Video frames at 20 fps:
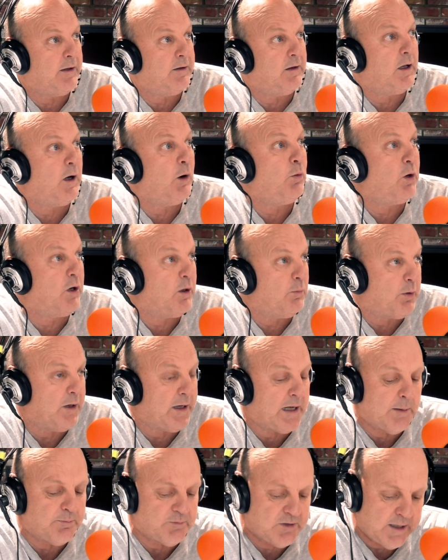that I want to bring
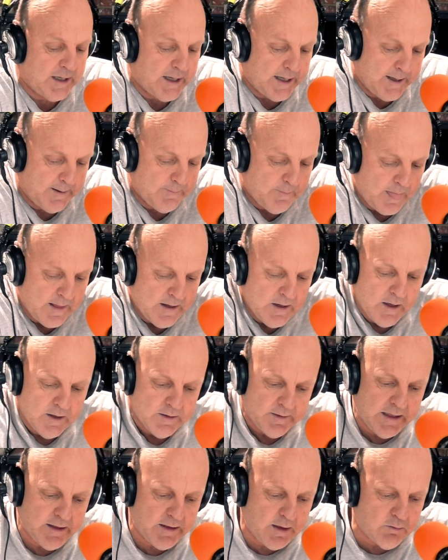up today. What?
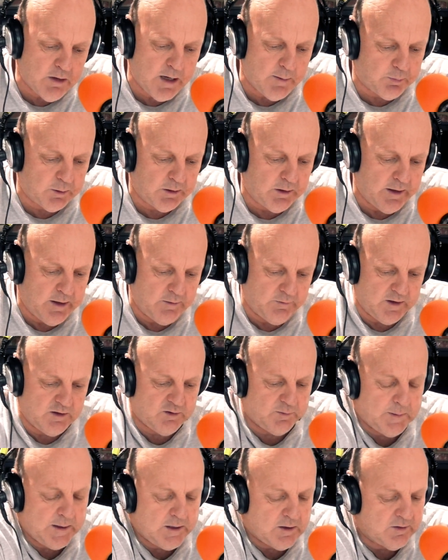Now, you won't believe this
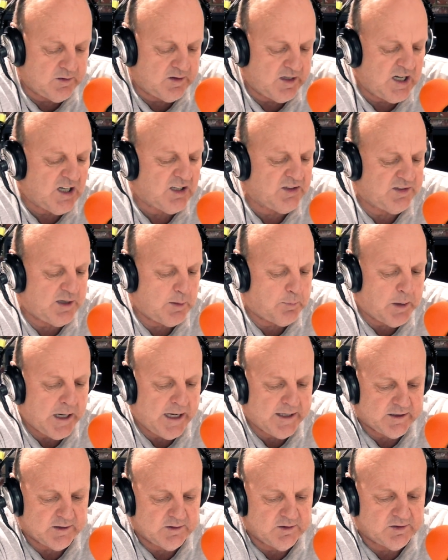because the Aussie
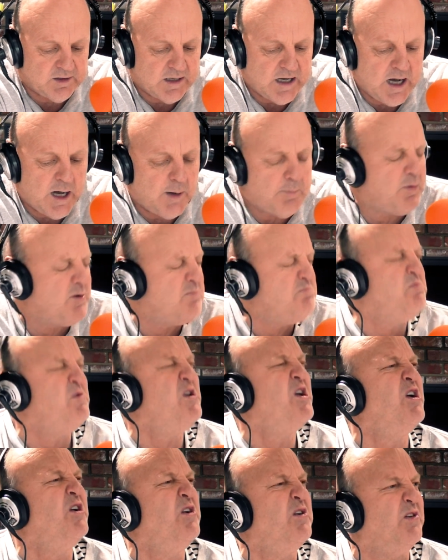punters are
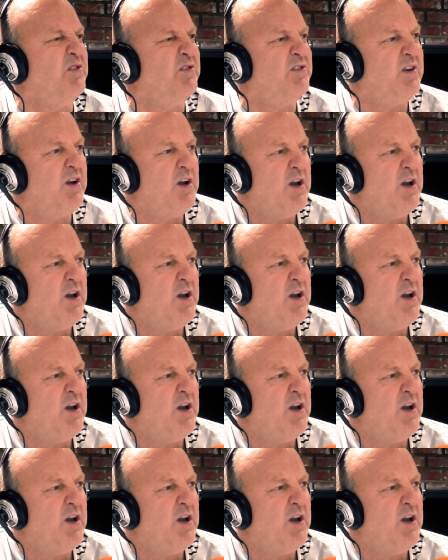bemused.